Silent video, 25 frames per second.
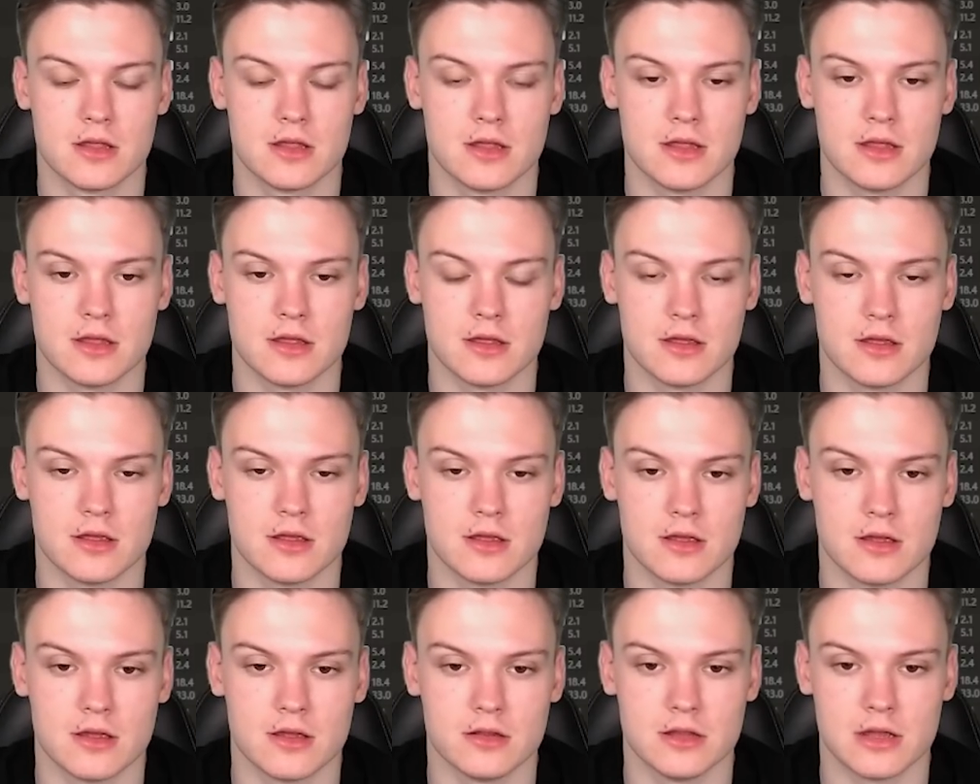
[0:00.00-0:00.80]

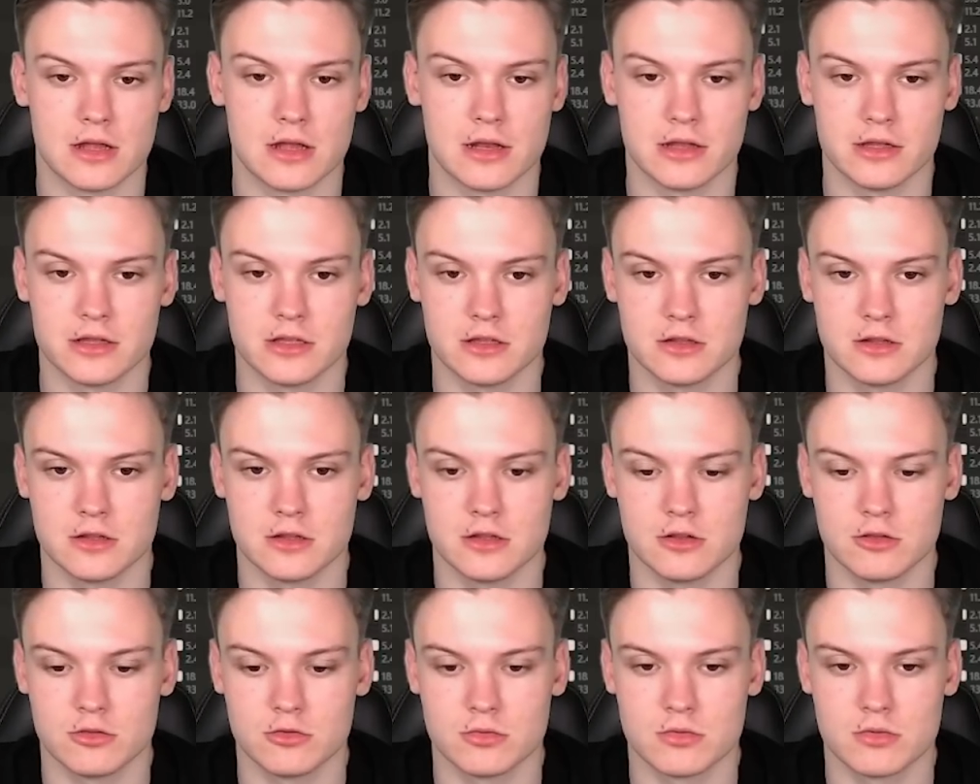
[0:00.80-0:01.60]
And yeah, like King
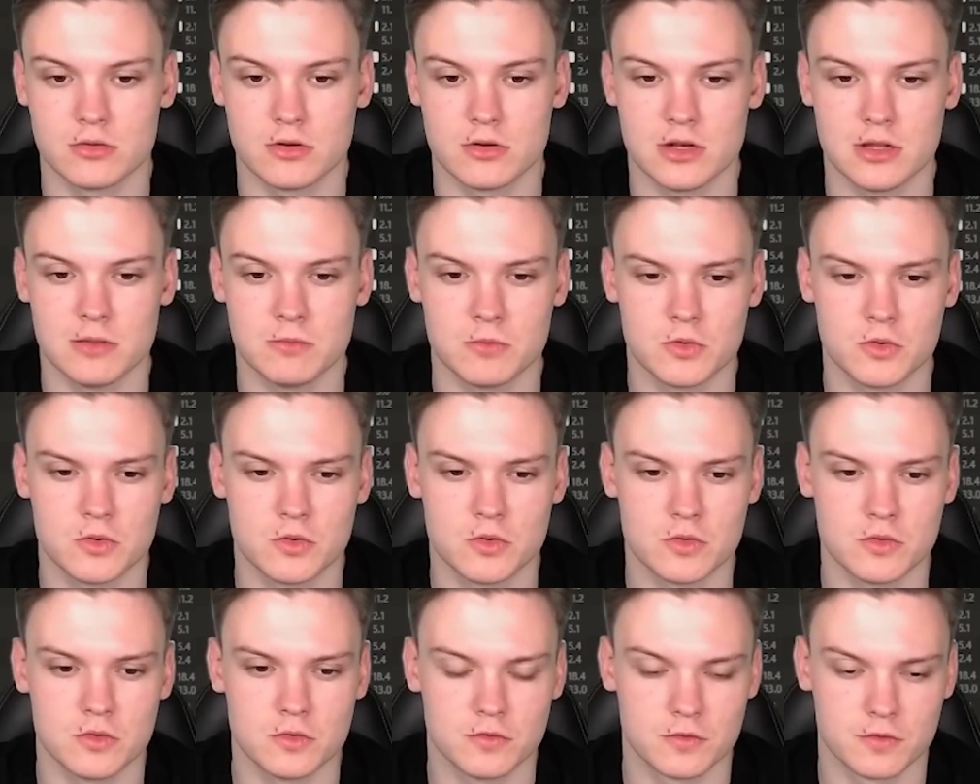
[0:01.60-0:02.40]
D2 only
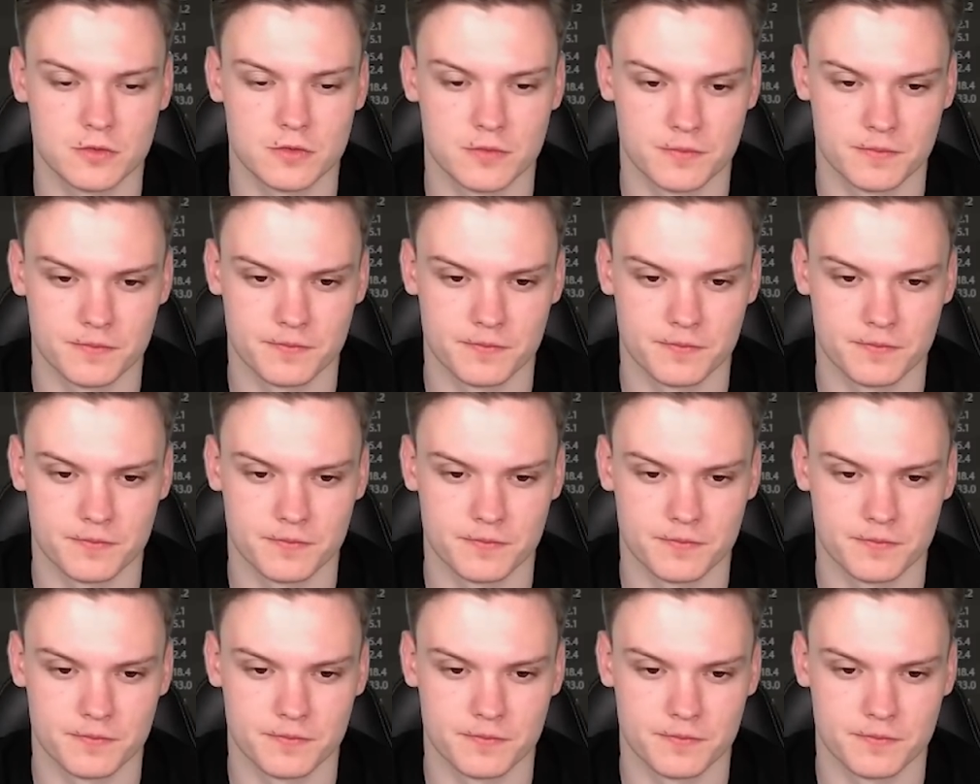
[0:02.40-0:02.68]
move.